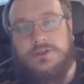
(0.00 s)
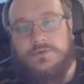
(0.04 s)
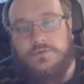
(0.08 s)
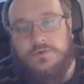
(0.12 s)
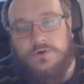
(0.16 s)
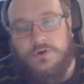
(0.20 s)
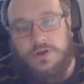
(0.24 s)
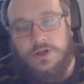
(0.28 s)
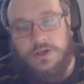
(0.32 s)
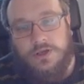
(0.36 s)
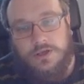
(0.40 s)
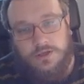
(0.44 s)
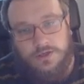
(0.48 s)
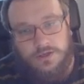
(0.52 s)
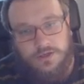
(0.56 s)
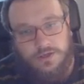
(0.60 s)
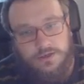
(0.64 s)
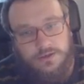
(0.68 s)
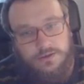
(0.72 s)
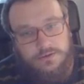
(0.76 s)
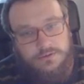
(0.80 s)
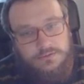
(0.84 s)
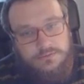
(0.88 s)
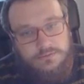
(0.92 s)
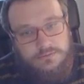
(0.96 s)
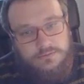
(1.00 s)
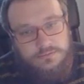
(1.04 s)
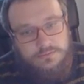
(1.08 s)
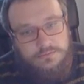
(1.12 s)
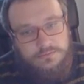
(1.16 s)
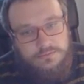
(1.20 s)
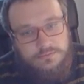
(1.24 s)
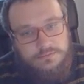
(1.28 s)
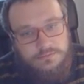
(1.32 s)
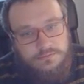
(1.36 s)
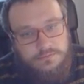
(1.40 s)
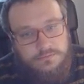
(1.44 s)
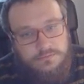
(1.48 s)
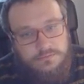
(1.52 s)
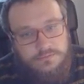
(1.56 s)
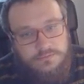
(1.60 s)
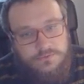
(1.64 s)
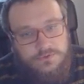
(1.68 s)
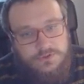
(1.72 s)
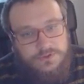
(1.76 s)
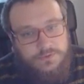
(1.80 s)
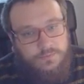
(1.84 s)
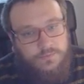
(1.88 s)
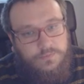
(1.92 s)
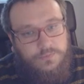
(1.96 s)
got like a little
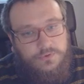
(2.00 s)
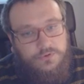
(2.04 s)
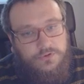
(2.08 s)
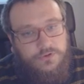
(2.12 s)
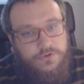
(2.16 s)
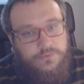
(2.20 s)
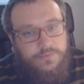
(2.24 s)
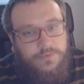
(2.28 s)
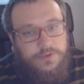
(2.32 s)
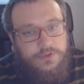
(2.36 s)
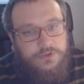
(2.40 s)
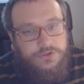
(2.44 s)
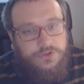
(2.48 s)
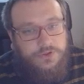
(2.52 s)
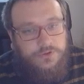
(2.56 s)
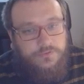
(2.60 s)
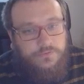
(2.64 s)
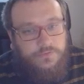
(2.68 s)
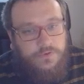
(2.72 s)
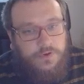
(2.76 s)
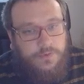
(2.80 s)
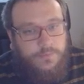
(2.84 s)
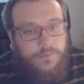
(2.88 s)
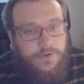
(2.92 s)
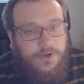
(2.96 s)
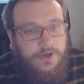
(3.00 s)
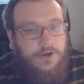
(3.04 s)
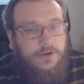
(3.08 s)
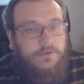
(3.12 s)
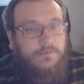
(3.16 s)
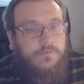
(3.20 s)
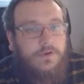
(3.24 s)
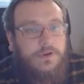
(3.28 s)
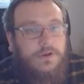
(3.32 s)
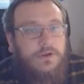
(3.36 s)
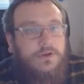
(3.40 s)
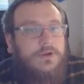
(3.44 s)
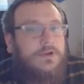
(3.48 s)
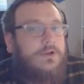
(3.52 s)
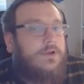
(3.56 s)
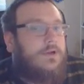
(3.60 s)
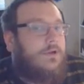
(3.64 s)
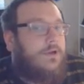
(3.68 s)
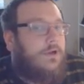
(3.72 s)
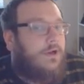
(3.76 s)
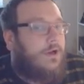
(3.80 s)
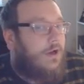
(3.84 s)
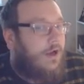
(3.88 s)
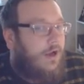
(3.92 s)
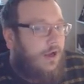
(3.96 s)
symbol that means you can flip it over.
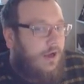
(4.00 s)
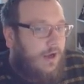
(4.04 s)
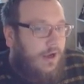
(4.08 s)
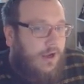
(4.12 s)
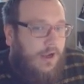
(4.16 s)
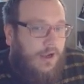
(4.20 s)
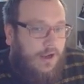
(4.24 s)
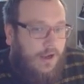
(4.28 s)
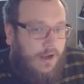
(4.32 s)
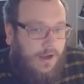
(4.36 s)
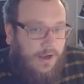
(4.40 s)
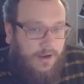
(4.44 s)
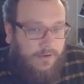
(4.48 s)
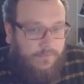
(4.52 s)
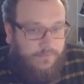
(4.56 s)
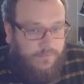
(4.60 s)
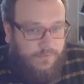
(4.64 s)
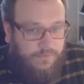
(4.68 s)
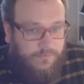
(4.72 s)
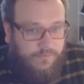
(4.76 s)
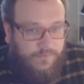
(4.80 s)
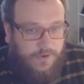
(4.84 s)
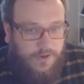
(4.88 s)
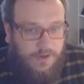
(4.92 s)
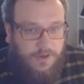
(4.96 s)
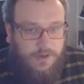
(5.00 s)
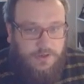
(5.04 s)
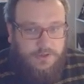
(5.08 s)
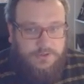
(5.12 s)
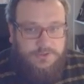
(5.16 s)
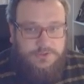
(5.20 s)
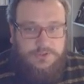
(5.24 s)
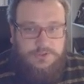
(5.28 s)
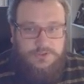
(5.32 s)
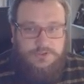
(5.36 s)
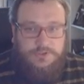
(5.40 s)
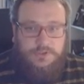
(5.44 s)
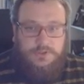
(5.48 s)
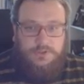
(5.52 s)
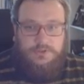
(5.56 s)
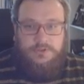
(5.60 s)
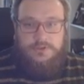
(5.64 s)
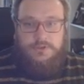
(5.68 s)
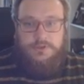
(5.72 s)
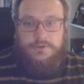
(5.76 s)
I haven't finalized this yet, so